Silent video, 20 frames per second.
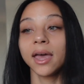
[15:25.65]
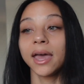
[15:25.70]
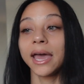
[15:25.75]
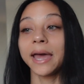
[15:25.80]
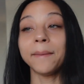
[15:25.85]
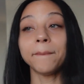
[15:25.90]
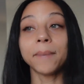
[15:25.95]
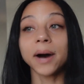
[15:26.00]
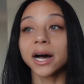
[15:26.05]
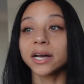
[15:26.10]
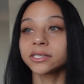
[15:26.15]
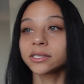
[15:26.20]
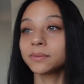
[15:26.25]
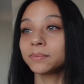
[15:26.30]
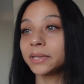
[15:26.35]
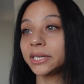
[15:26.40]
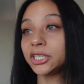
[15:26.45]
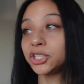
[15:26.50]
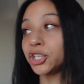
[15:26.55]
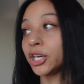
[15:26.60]
and
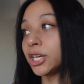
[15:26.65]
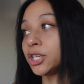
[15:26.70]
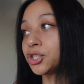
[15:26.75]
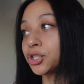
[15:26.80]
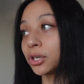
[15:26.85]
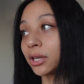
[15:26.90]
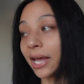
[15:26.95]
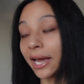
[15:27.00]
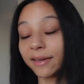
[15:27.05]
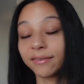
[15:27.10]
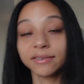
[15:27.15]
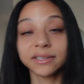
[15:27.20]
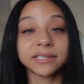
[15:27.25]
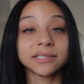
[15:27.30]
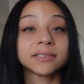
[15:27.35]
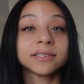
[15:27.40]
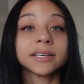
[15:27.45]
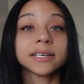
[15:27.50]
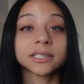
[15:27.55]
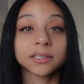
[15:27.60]
possibly change your life in
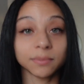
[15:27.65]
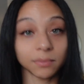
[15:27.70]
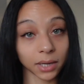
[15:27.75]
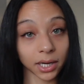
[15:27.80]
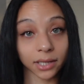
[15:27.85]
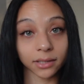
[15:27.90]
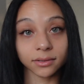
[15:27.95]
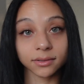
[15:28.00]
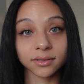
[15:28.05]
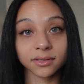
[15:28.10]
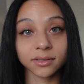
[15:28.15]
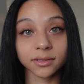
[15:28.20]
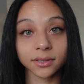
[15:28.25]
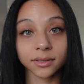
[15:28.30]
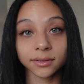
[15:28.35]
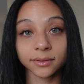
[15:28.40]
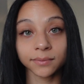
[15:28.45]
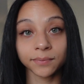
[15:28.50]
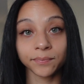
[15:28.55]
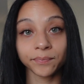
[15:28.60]
6 months?
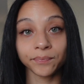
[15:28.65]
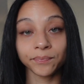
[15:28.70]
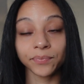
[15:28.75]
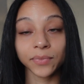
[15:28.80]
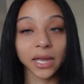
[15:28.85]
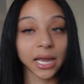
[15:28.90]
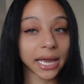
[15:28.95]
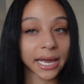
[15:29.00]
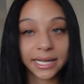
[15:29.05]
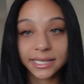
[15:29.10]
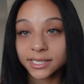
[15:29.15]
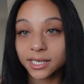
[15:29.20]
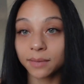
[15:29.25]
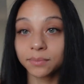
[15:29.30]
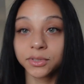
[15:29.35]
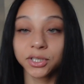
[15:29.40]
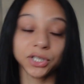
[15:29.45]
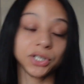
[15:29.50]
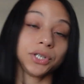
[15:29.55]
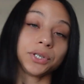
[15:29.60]
It's
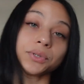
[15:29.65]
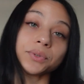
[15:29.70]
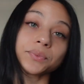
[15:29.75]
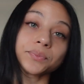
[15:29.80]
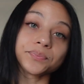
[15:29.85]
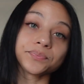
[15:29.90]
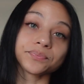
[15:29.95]
up to you.